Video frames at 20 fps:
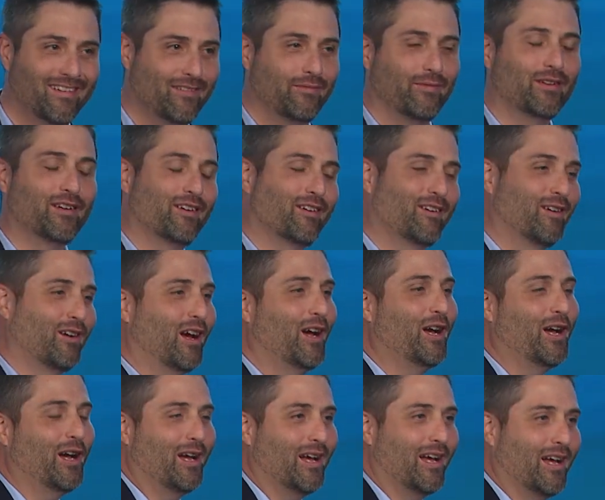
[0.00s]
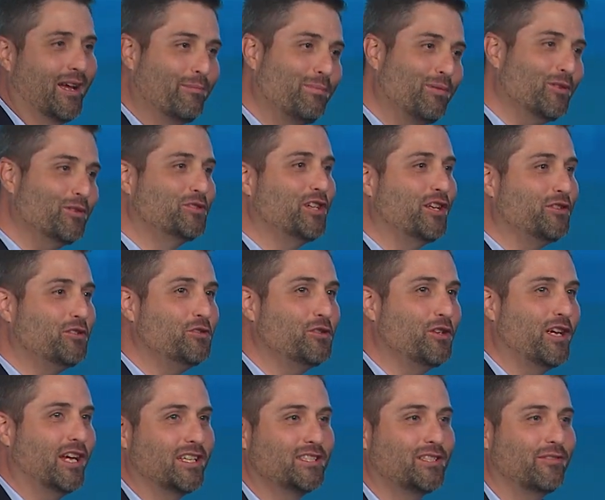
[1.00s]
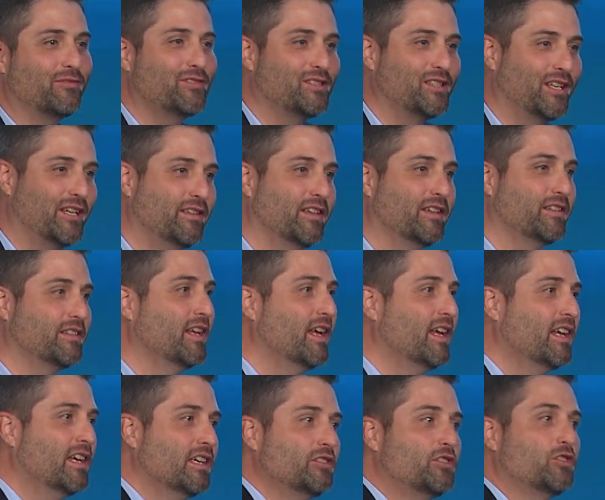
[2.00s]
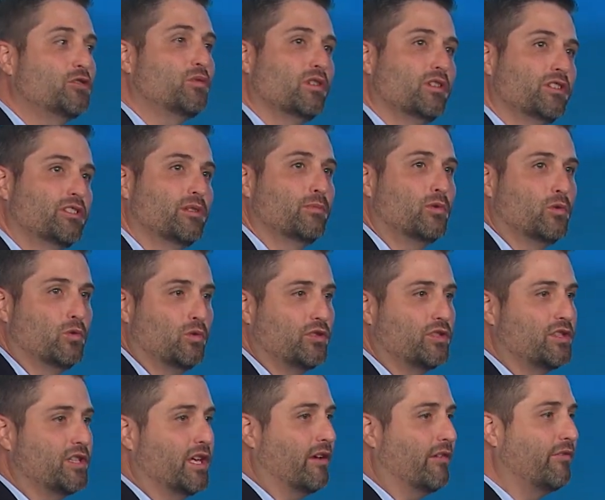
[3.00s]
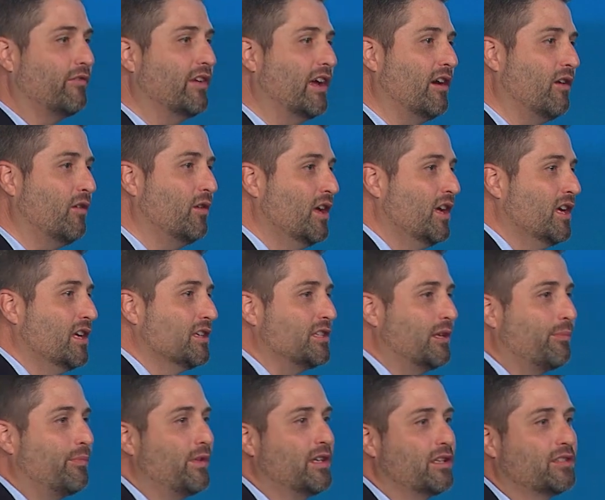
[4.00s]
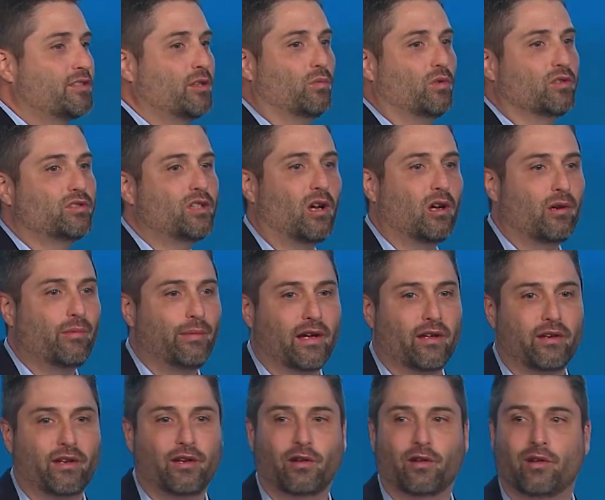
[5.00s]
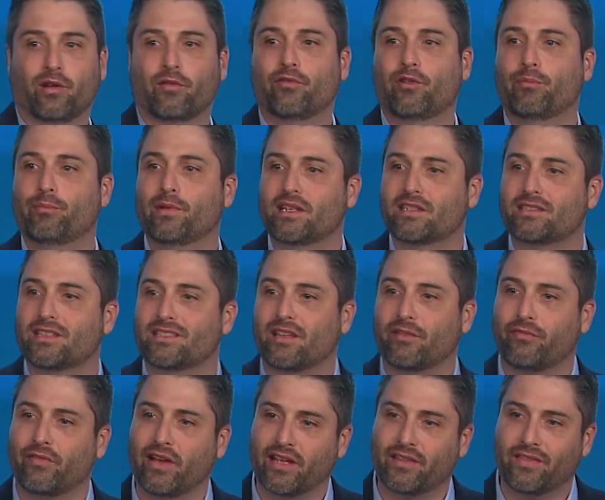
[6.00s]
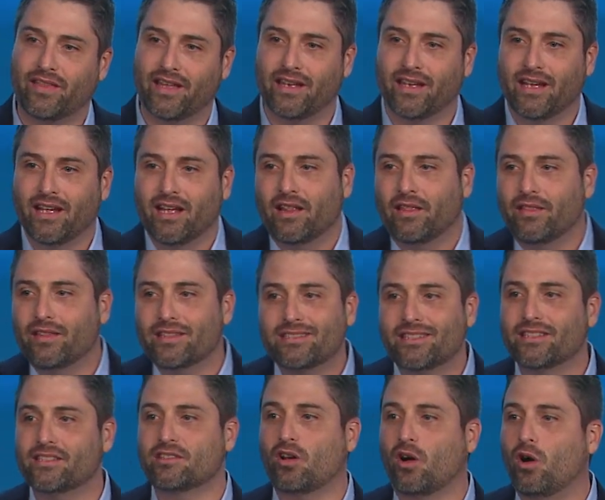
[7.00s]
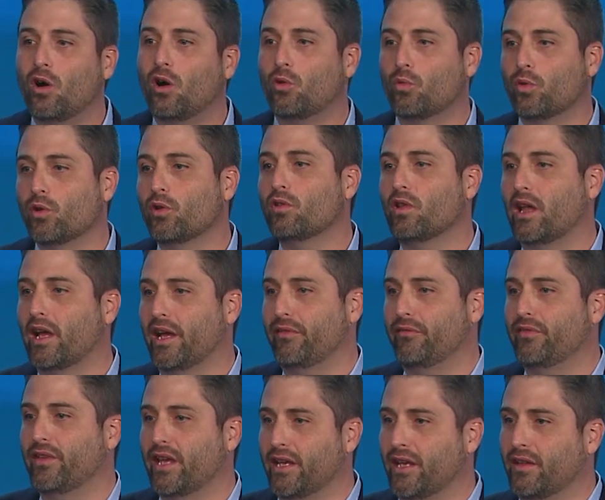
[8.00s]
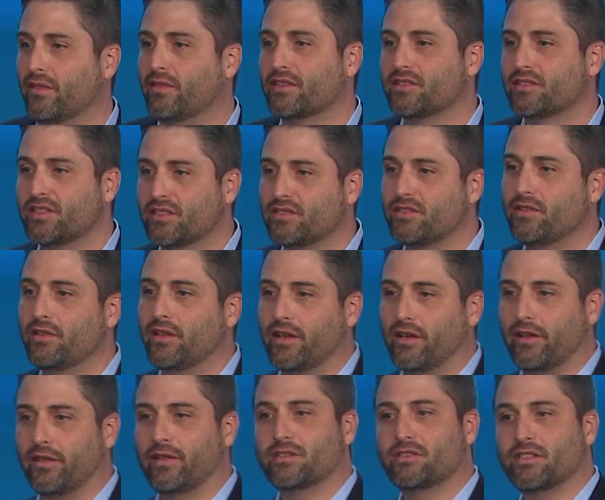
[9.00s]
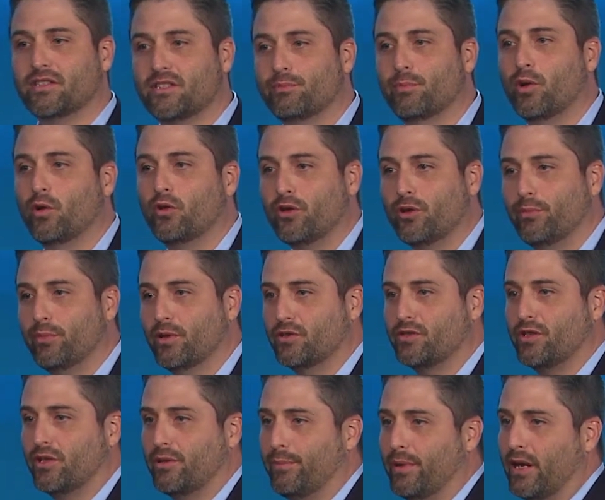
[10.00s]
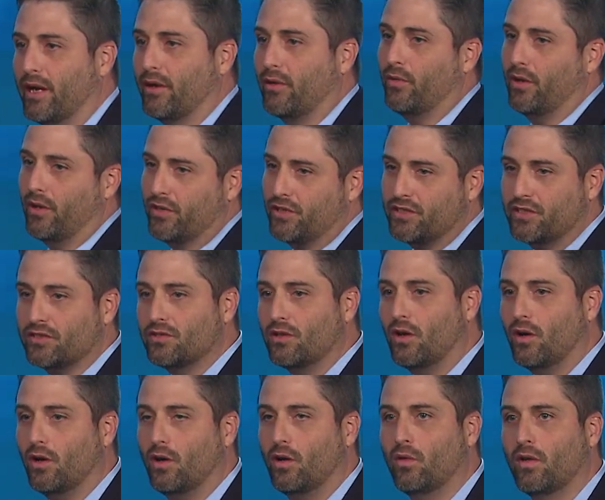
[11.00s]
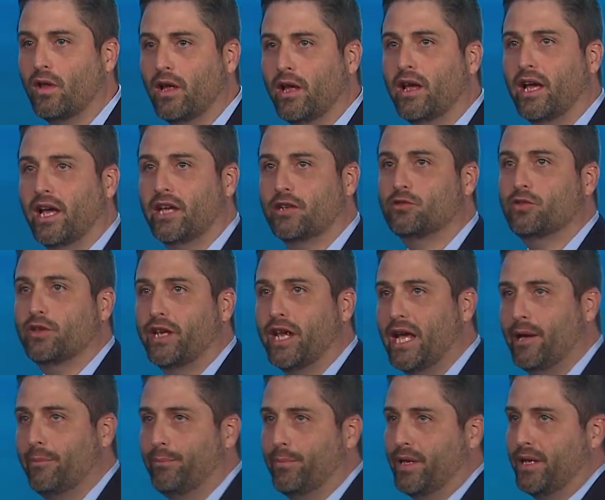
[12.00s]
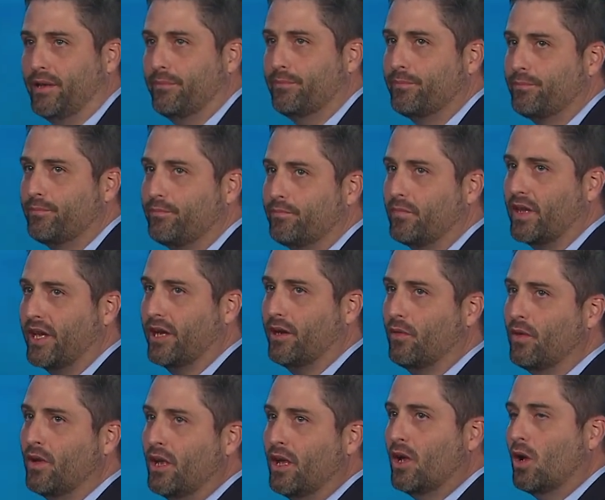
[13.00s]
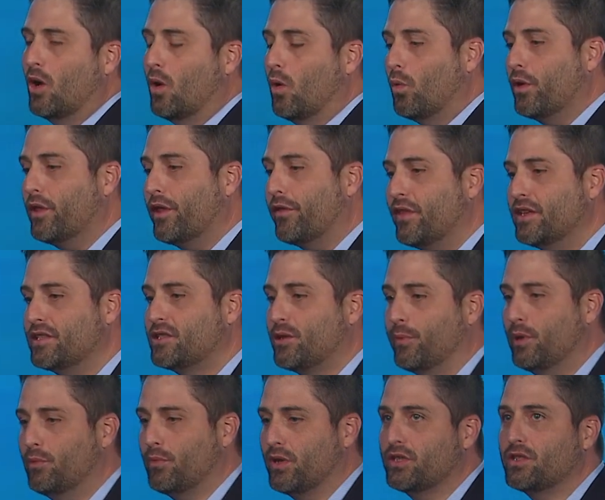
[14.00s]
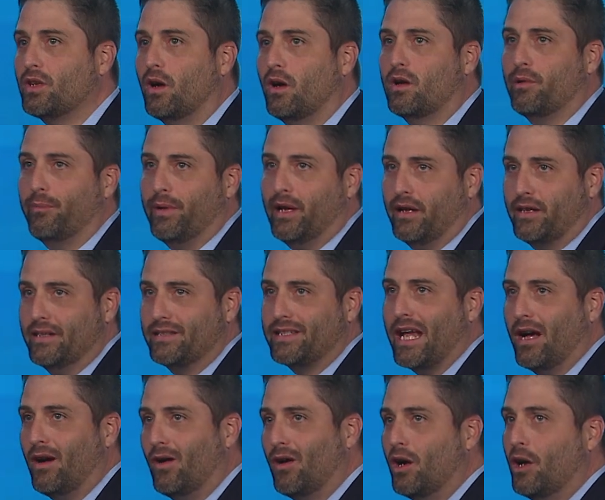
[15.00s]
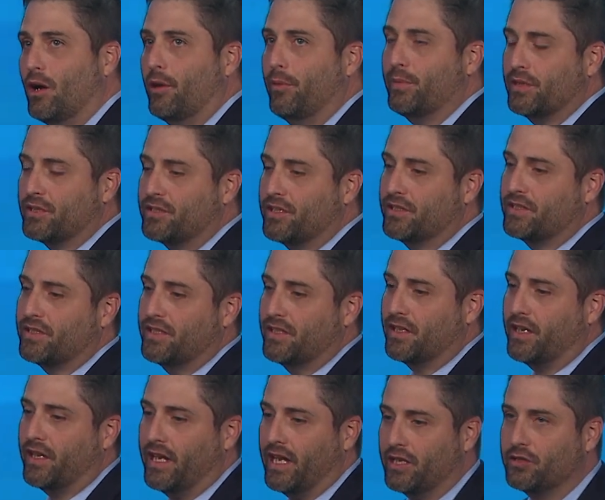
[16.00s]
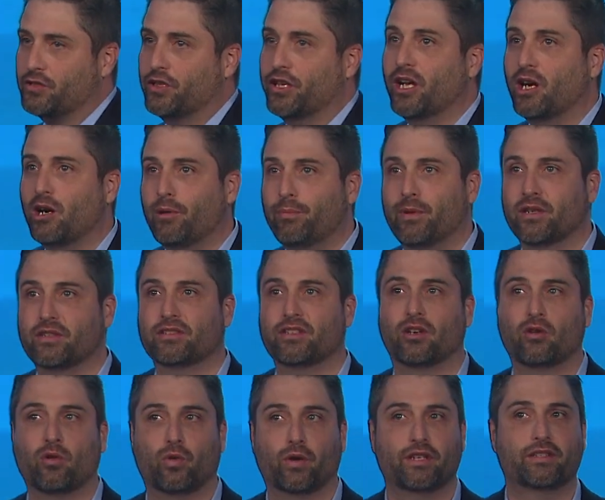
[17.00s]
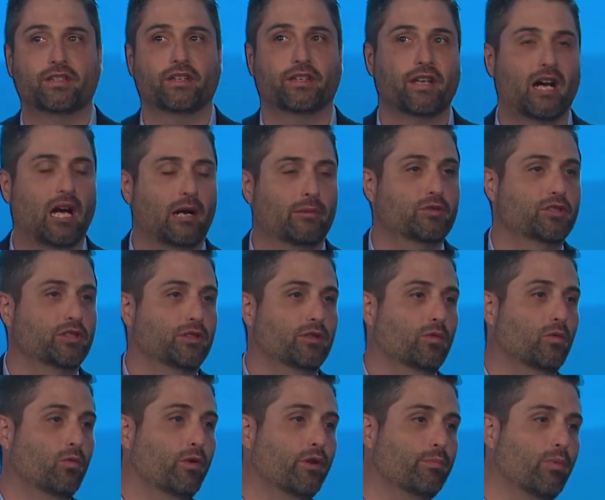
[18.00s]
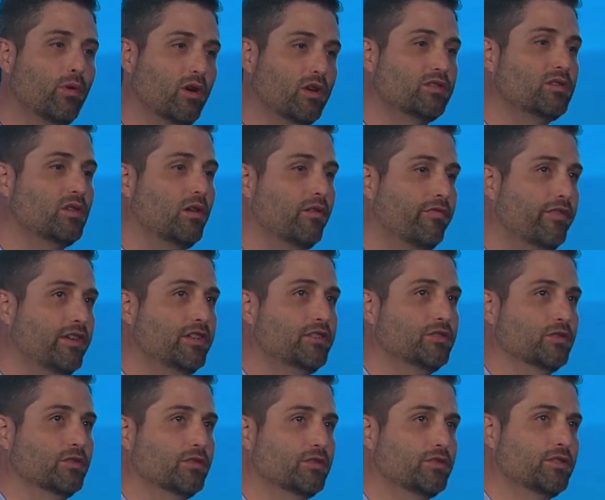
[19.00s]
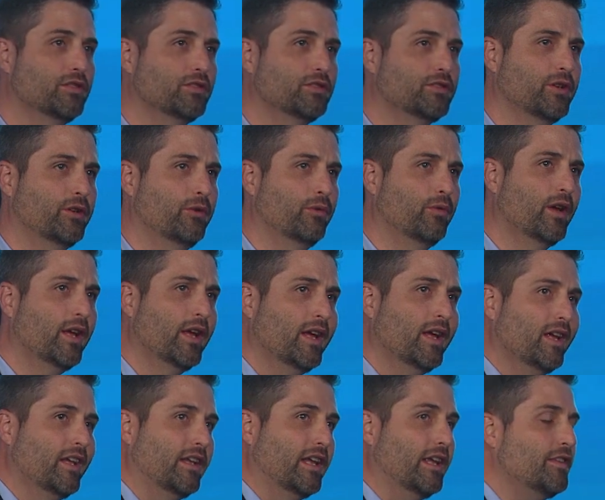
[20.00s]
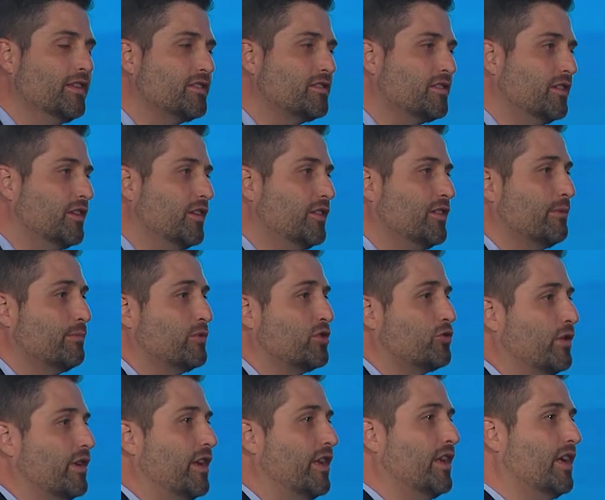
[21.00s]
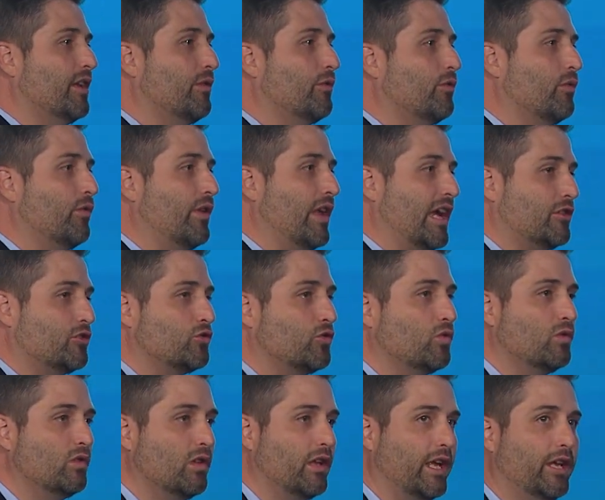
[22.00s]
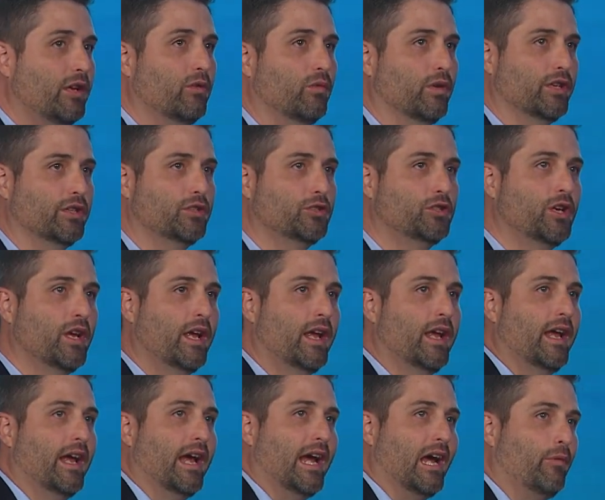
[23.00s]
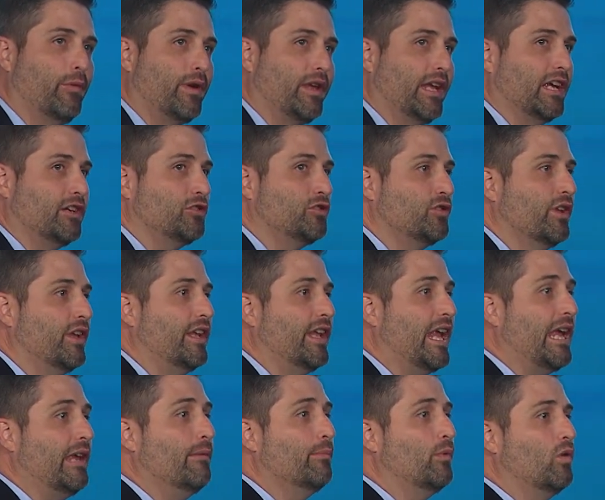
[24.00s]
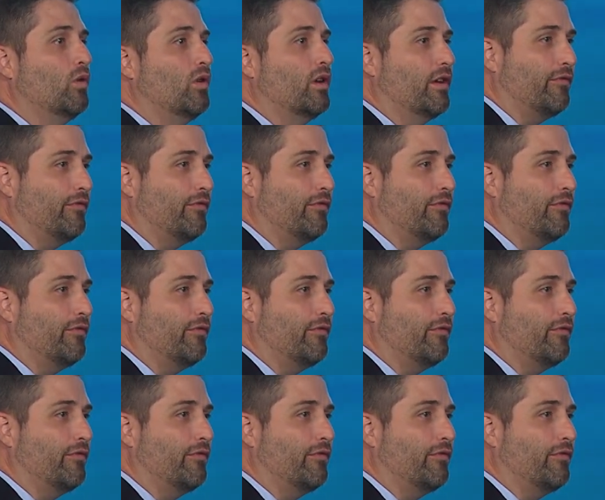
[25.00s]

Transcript: But I appreciate that you guys have seen that this is really some cool stuff. Now, something else that we'll talk about here in a few minutes is the fact that this is all real live data. None of this is smoke and the mirrors in the background. This is all actually happening. Now, one of the things that we want to talk about is how Hub Assistant can actually help us increase adoption with Broadsoft features. So Nathan's going to demonstrate again through natural language how we can actually enable a